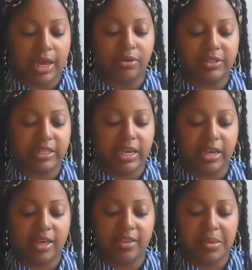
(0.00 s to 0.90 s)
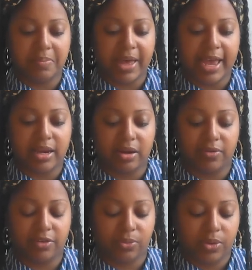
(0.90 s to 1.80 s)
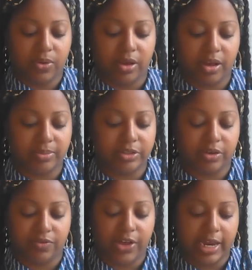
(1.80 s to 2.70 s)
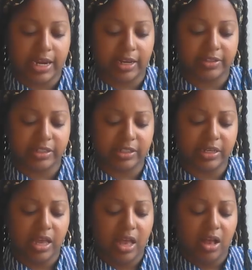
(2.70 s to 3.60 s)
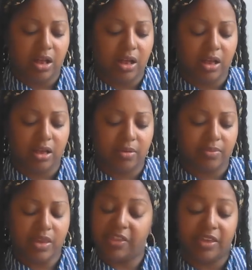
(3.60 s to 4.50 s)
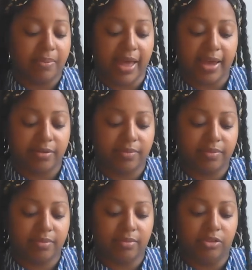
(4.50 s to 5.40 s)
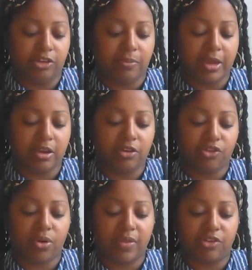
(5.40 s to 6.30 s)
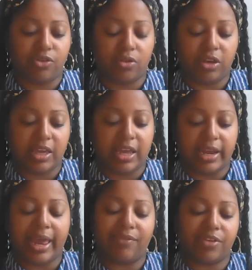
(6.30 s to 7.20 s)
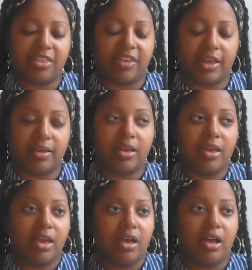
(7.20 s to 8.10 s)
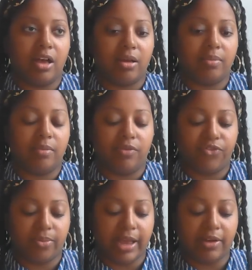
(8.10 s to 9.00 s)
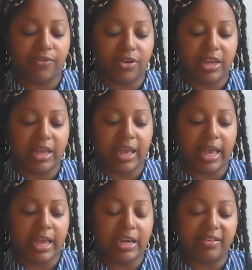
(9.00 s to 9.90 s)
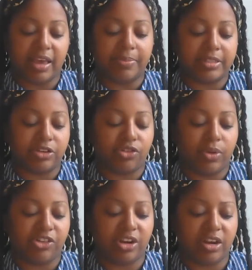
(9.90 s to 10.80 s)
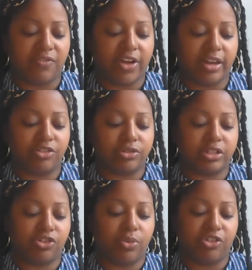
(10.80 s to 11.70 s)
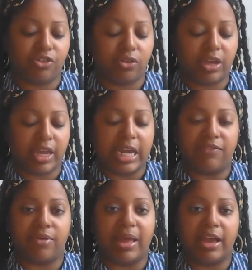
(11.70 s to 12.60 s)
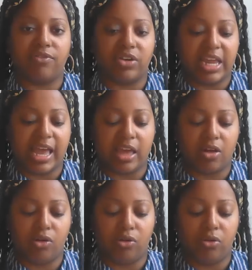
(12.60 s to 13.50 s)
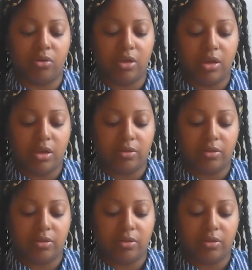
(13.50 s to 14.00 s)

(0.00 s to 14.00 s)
I don't see anything bad here this week when it comes to your finances. Um, nothing bad. Just making sure that you're looking at everything um, from every any type of situation, any financial situation. You're looking at it from every angle.